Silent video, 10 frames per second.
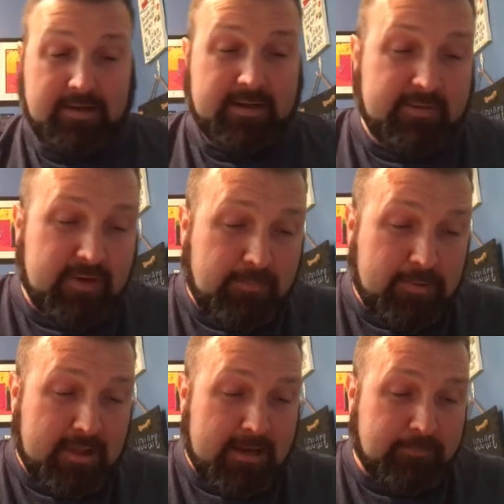They're
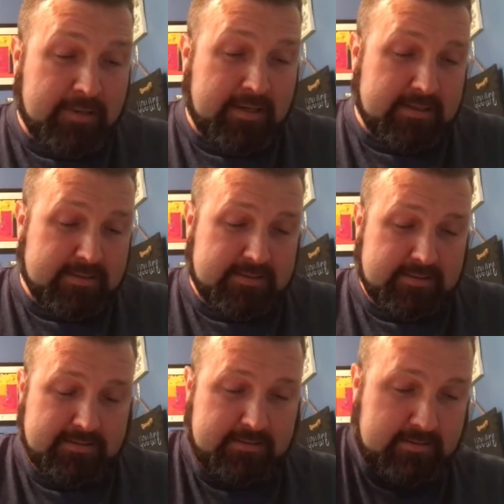giving up a lot of
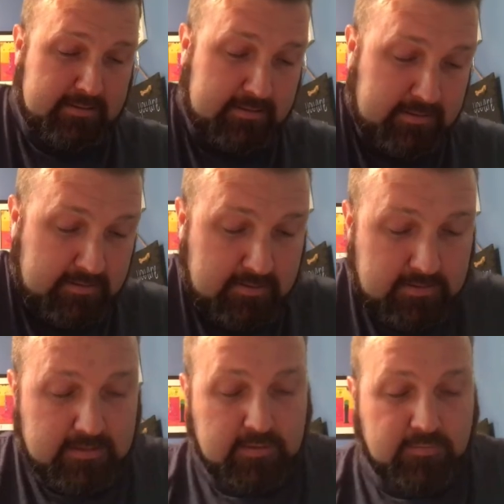picks.
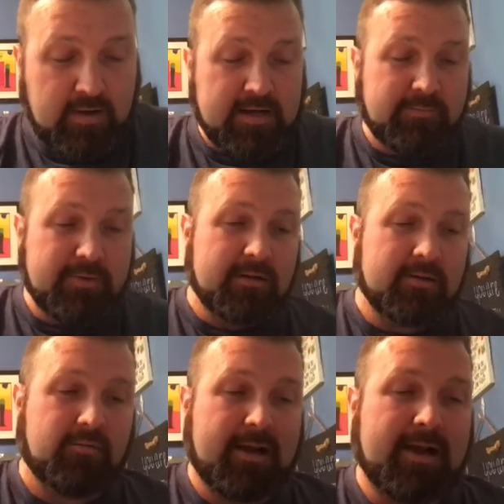Von Miller,
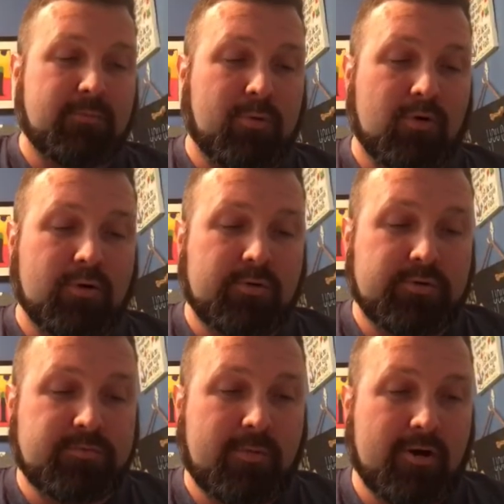Ryan
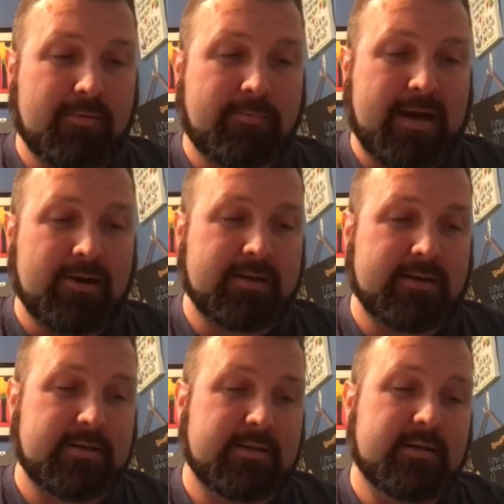Broyles, Mark Barron,
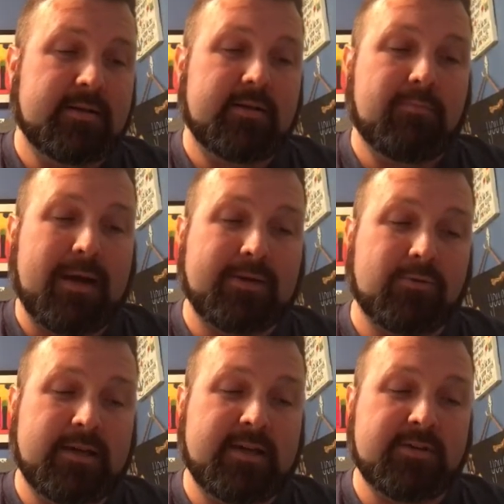Michael
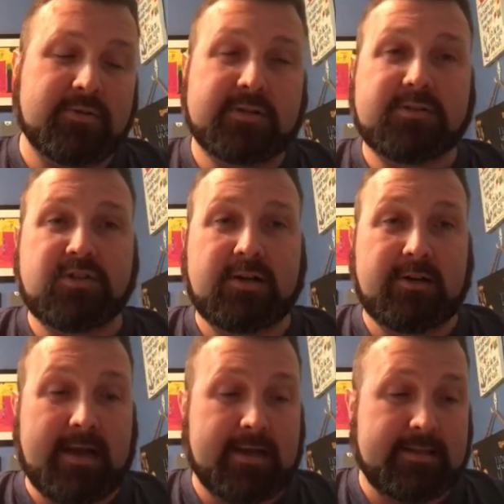Kendricks, Jared
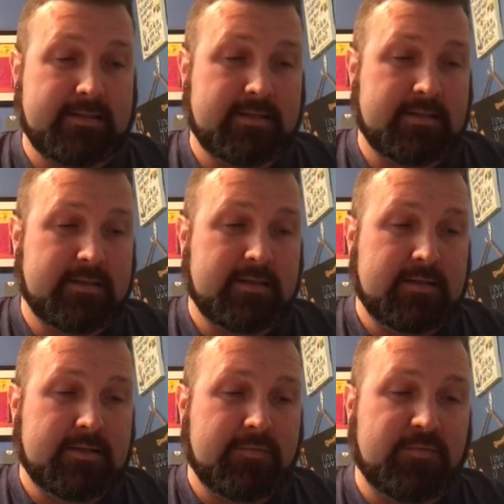Allen,
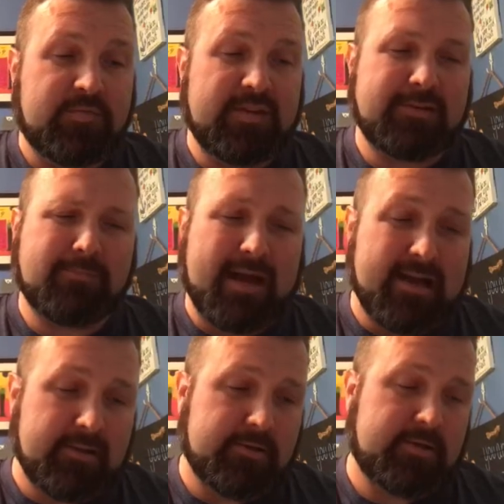Vic
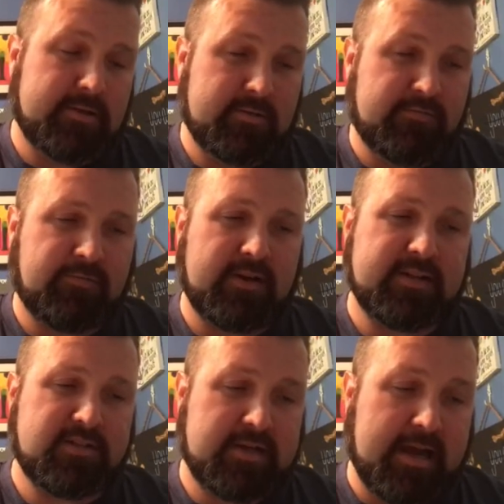Ballard,
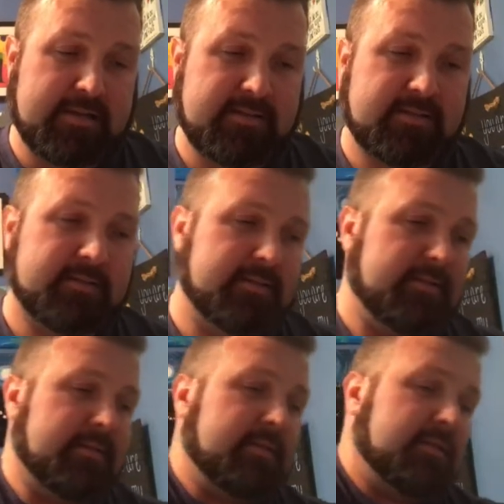Fred Jackson,
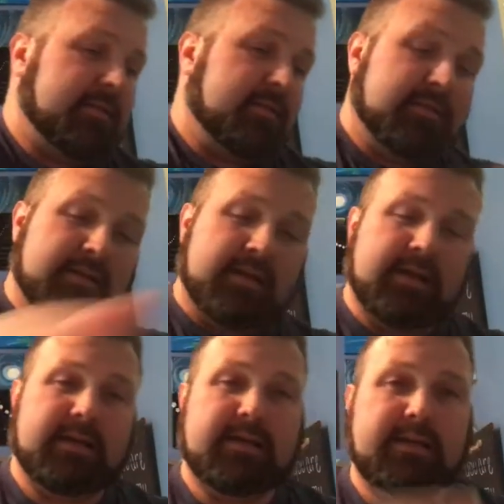and